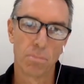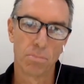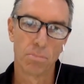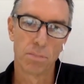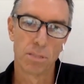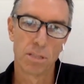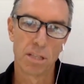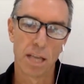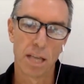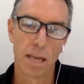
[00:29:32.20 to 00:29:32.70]

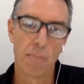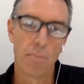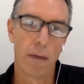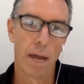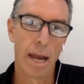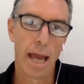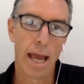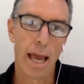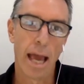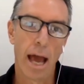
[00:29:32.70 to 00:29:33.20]
sticking my
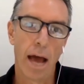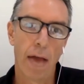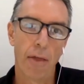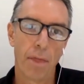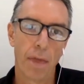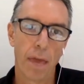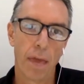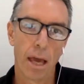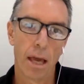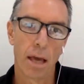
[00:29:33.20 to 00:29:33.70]
neck out
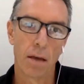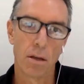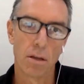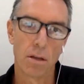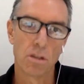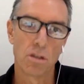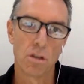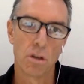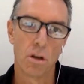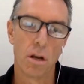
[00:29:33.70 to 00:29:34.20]
there,
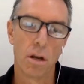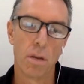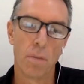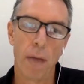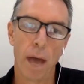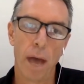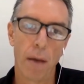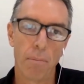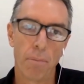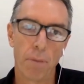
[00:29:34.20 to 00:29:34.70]
concerned
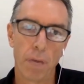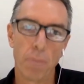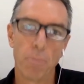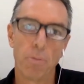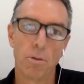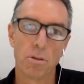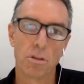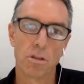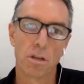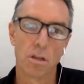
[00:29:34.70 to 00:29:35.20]
about
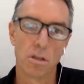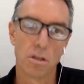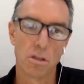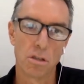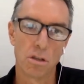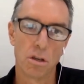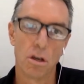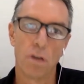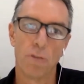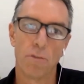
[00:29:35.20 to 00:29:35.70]
people's
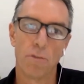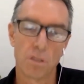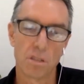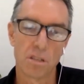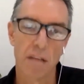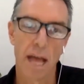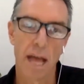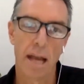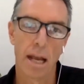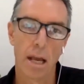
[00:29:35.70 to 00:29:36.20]
concern for
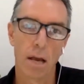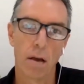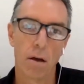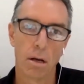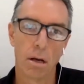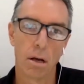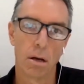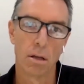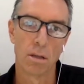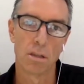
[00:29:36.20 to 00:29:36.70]
standing
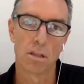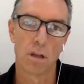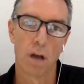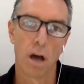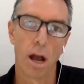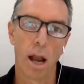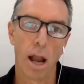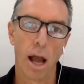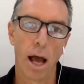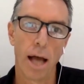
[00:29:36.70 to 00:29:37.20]
on
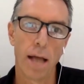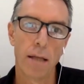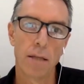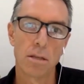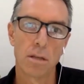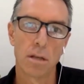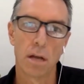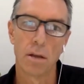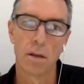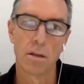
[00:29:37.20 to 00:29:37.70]
start lines.
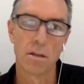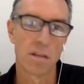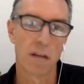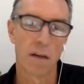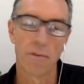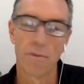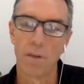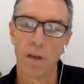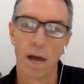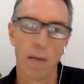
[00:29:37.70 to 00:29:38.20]
The
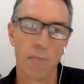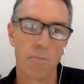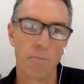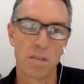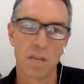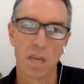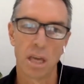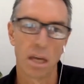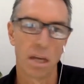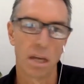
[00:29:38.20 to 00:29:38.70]
stuff that I'm
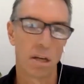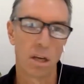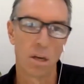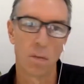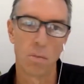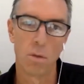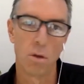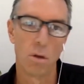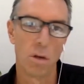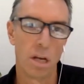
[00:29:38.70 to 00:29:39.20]
seeing in
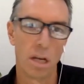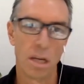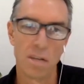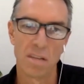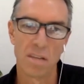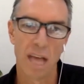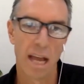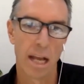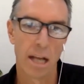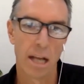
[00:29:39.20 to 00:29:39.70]
communities
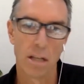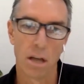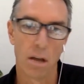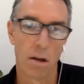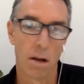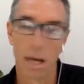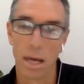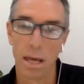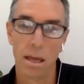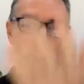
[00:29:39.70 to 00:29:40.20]

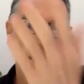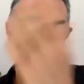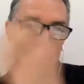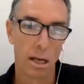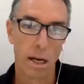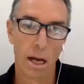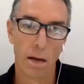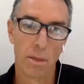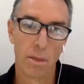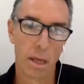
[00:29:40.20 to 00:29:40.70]
anecdotally,
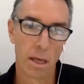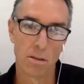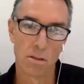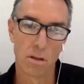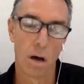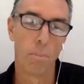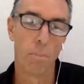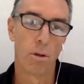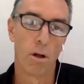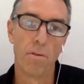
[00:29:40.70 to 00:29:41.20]
the
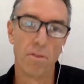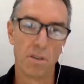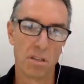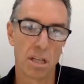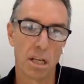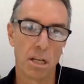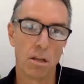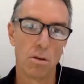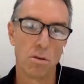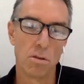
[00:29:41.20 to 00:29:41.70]
example,
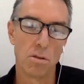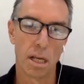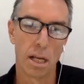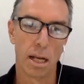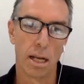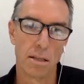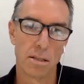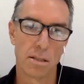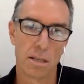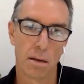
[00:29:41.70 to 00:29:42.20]
obviously New
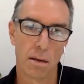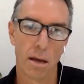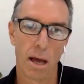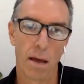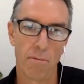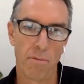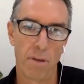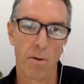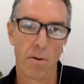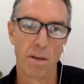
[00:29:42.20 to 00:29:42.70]
Zealand's a
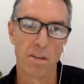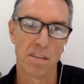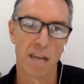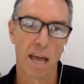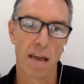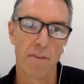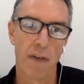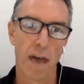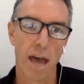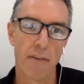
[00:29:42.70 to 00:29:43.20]
very
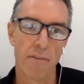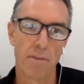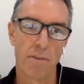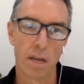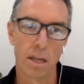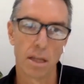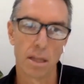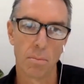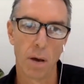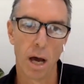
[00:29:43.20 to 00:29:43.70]
safe haven
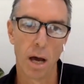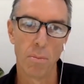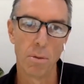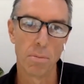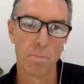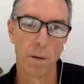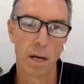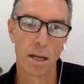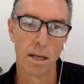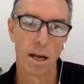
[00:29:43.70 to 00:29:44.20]
at the
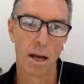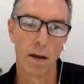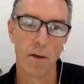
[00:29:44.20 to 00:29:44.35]
moment, but